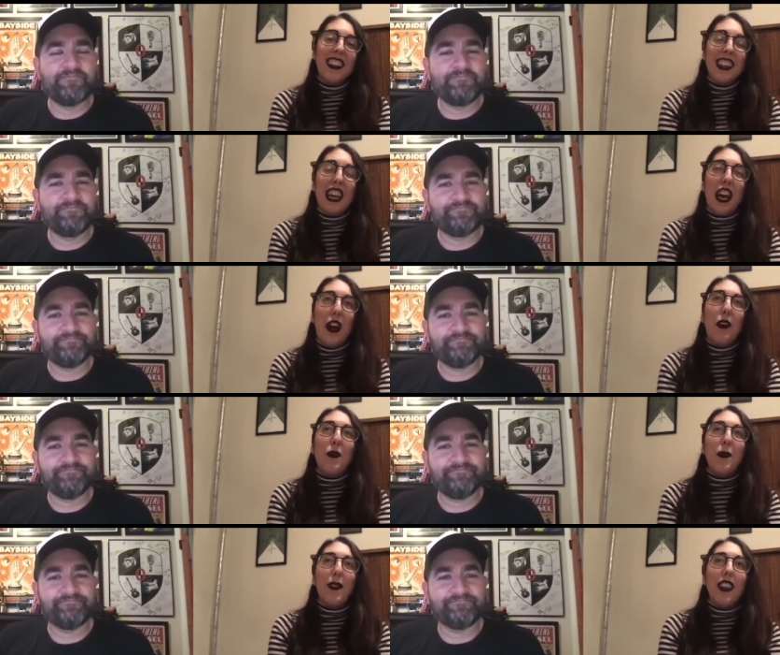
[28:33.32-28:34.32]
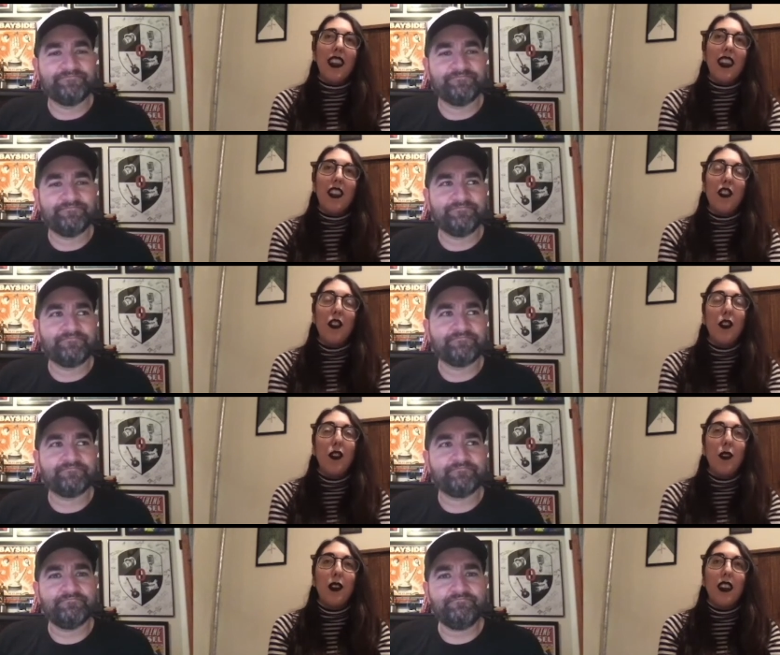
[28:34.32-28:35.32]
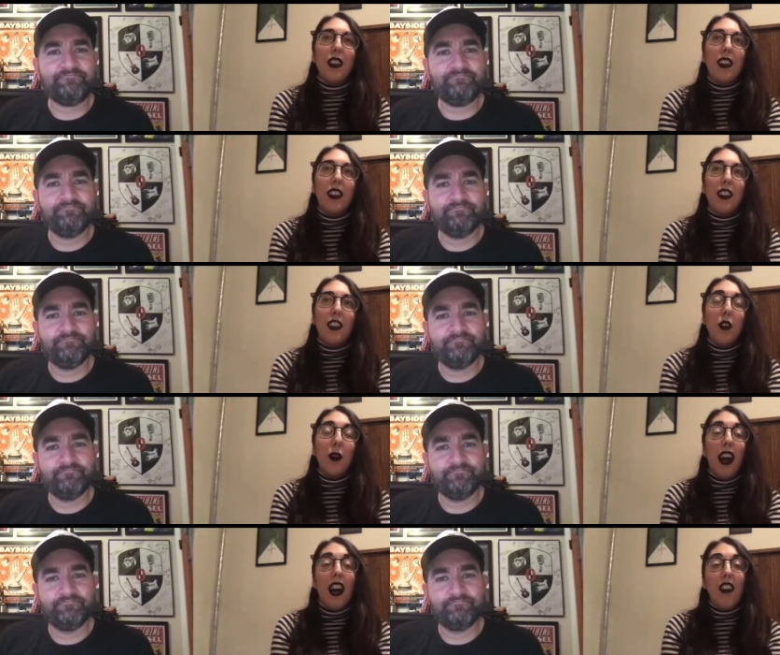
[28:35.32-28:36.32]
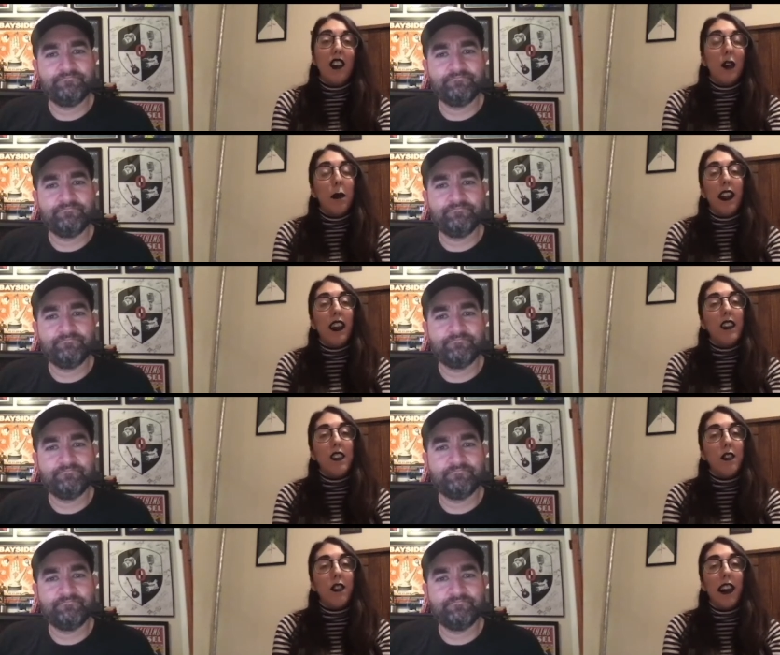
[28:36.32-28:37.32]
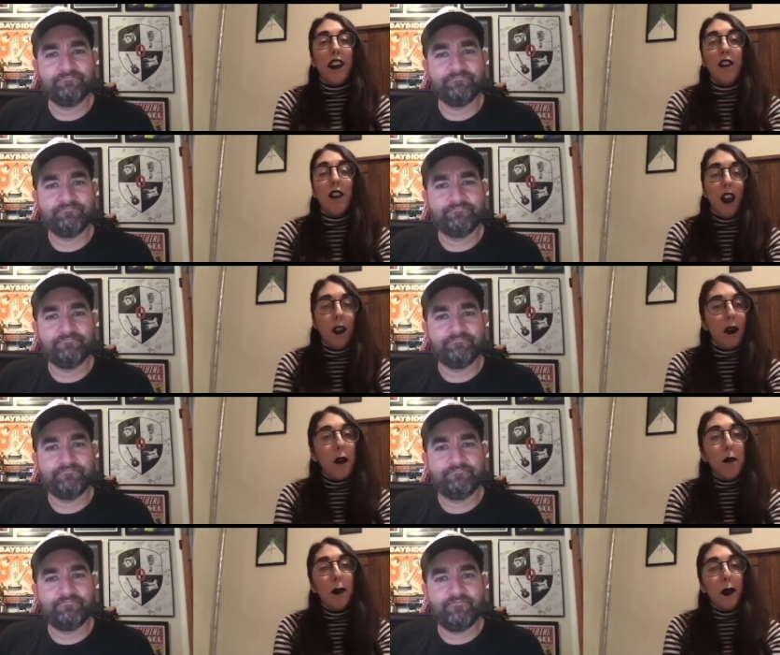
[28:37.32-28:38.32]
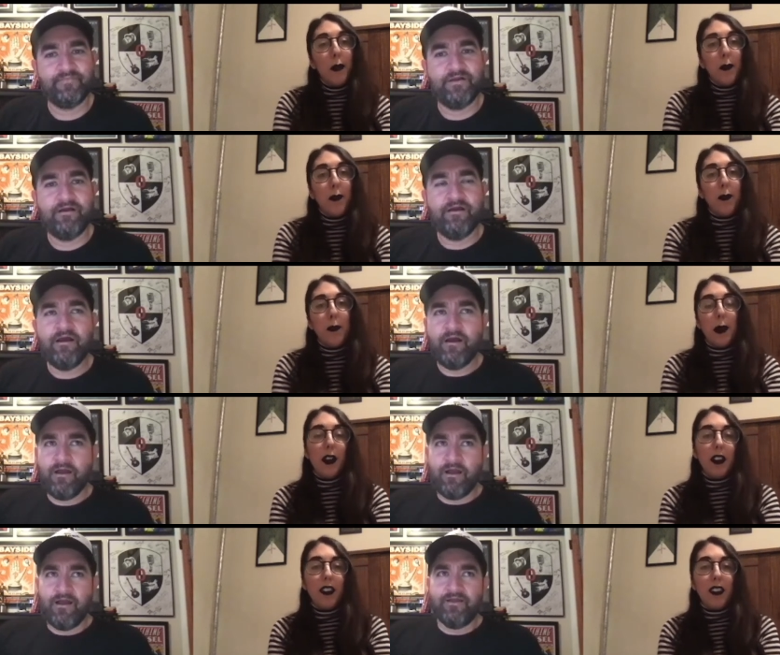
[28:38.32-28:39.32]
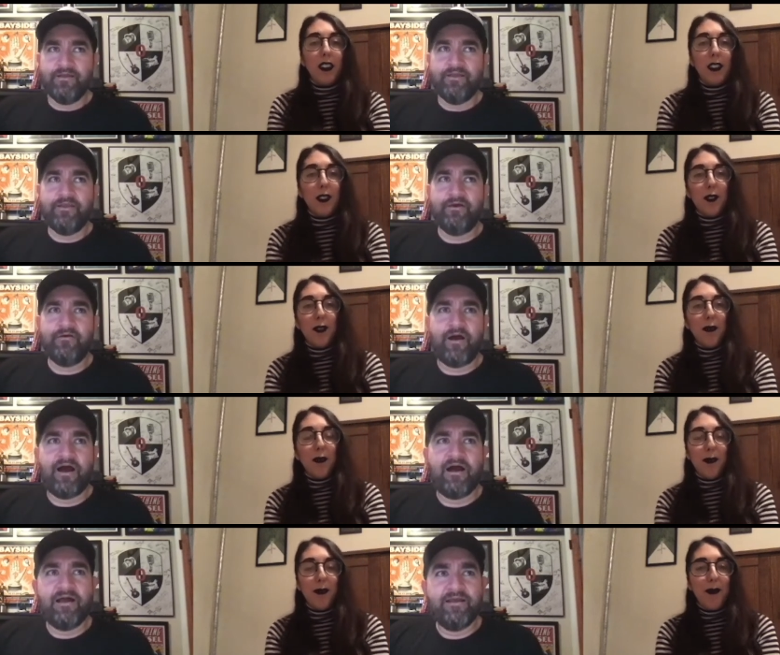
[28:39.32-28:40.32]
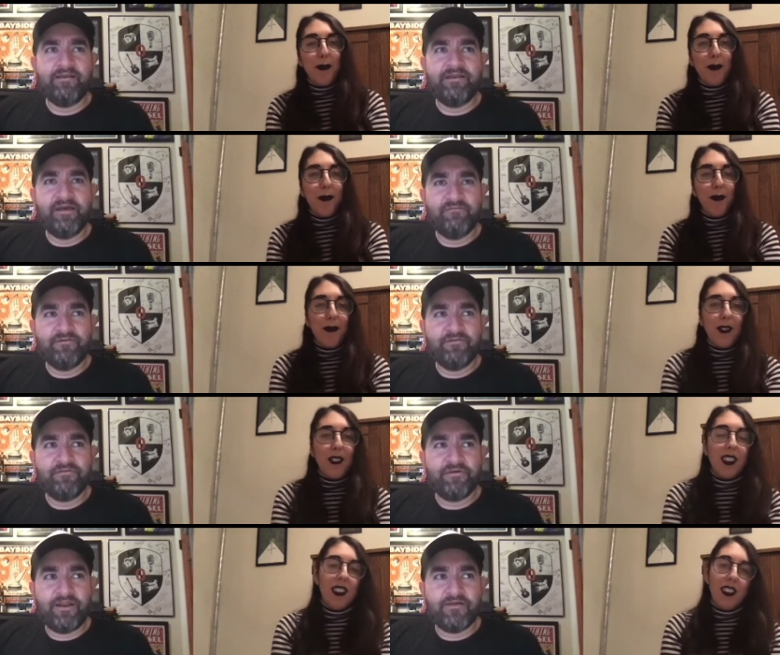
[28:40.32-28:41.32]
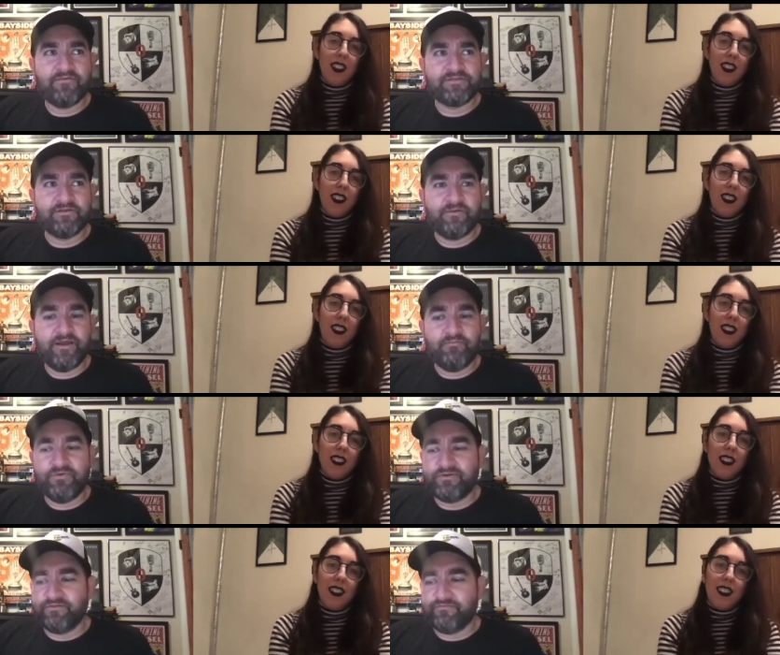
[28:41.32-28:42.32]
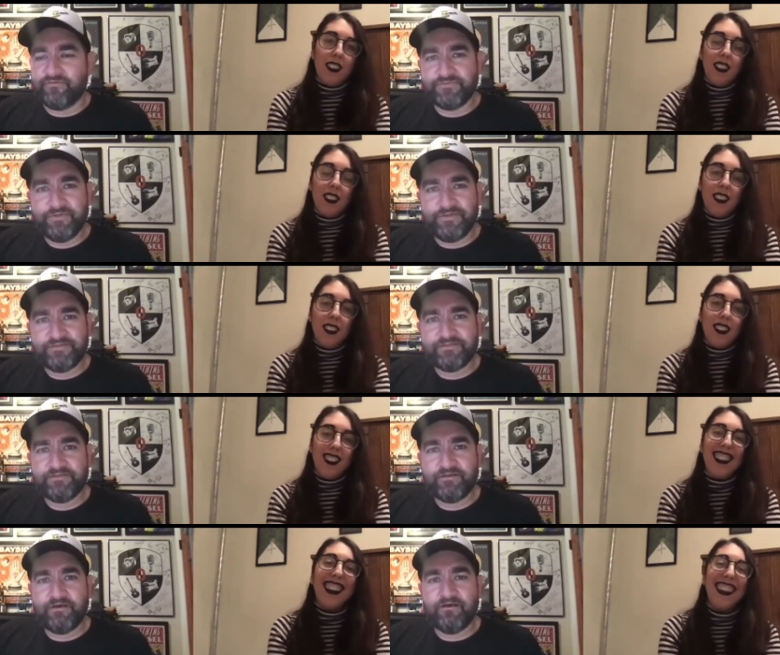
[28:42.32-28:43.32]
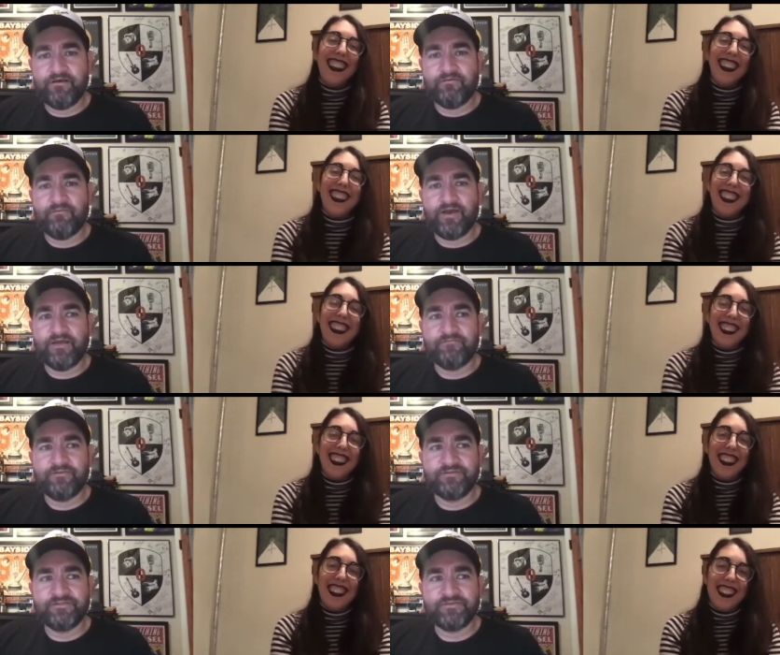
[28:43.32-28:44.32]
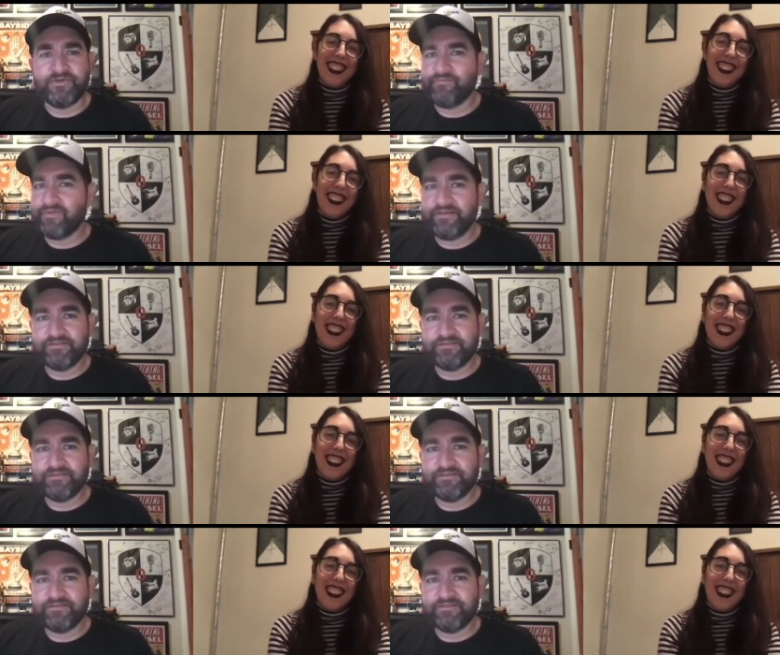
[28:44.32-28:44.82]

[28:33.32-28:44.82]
Speaker 1: Um, do you have any plans for a follow up?
Speaker 2: You know, I never thought I was going to write a book in the first place. Um, I've written screenplays in the